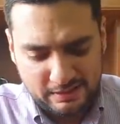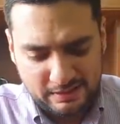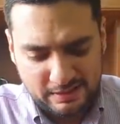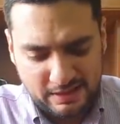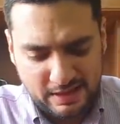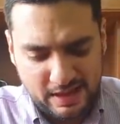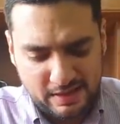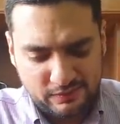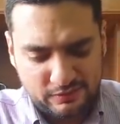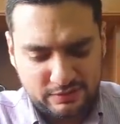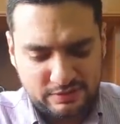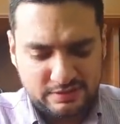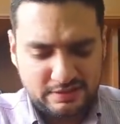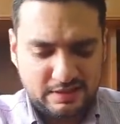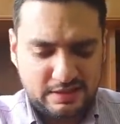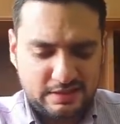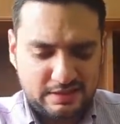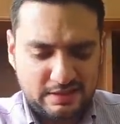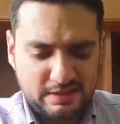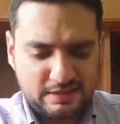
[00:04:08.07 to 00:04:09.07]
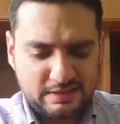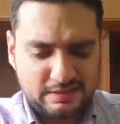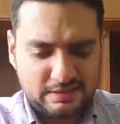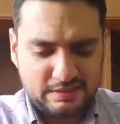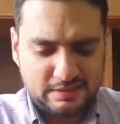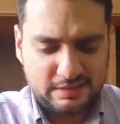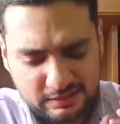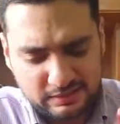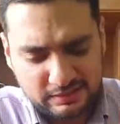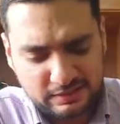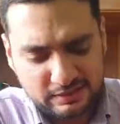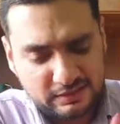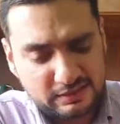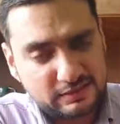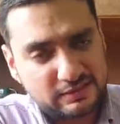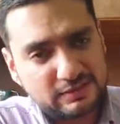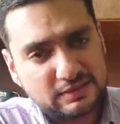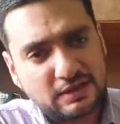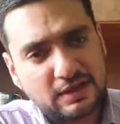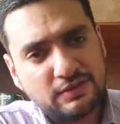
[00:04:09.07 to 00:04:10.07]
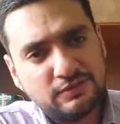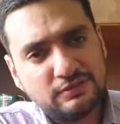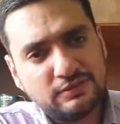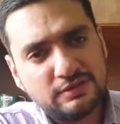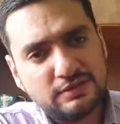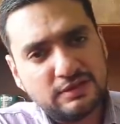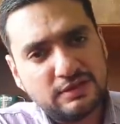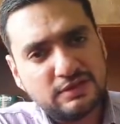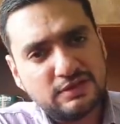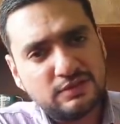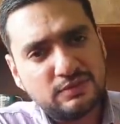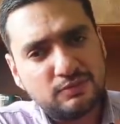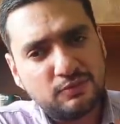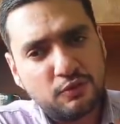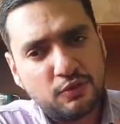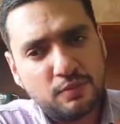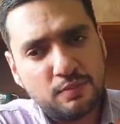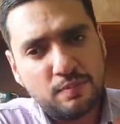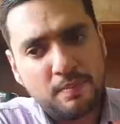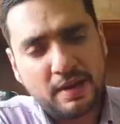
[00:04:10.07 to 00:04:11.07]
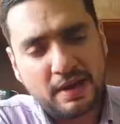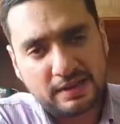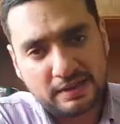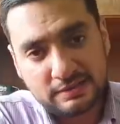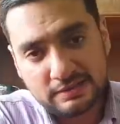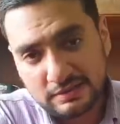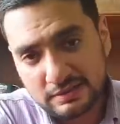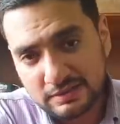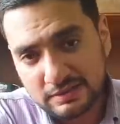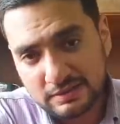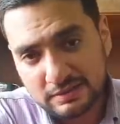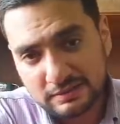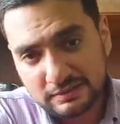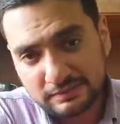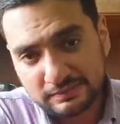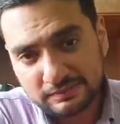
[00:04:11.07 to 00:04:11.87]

then I would say that, that the sound is more balanced.